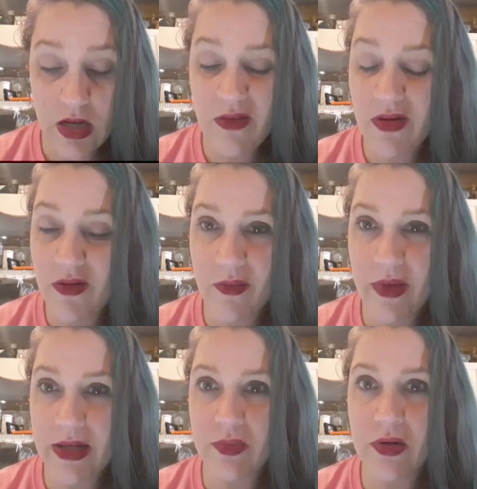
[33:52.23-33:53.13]
I don't know the
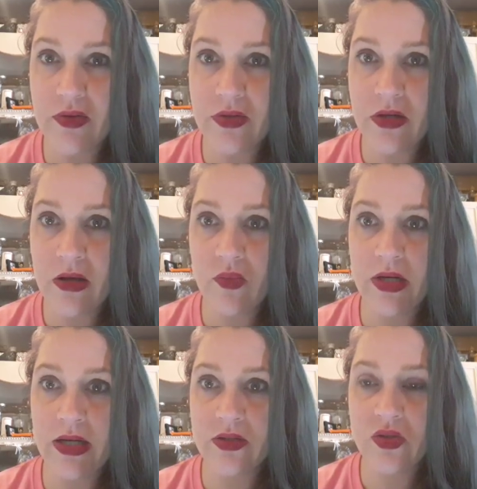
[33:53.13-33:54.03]
Bass Pro Shop
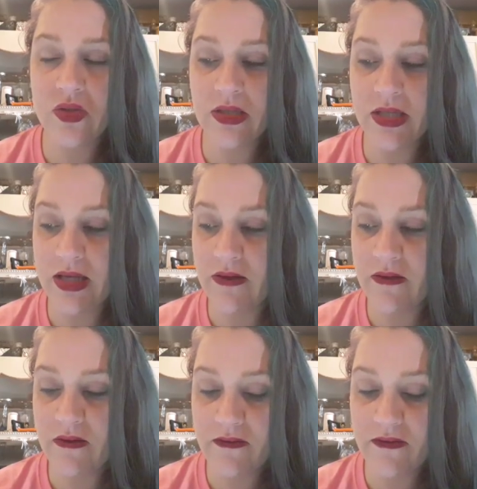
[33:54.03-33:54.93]
would actually
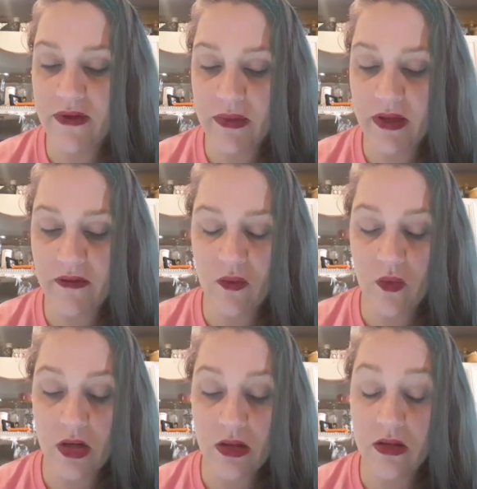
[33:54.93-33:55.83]
fit me for
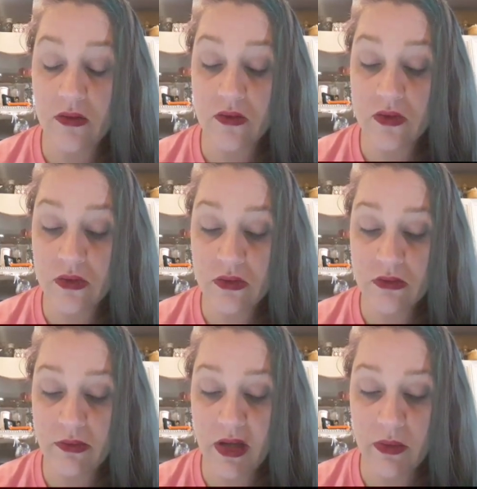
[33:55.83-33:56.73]
one of those
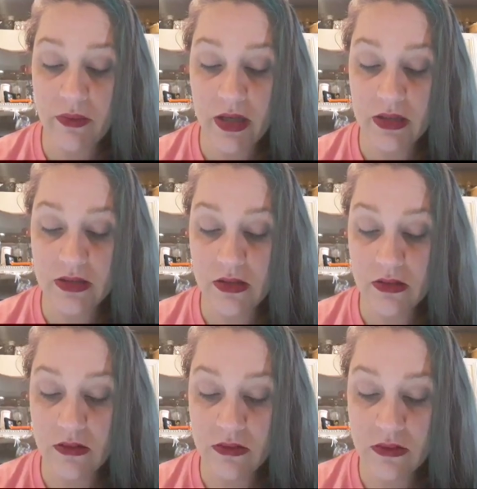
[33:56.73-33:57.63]
backpacks,
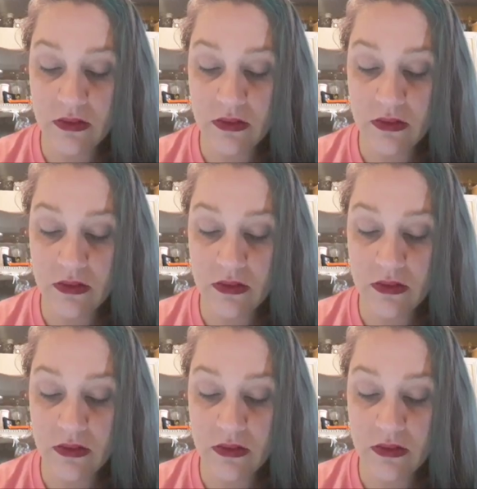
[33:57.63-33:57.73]
though.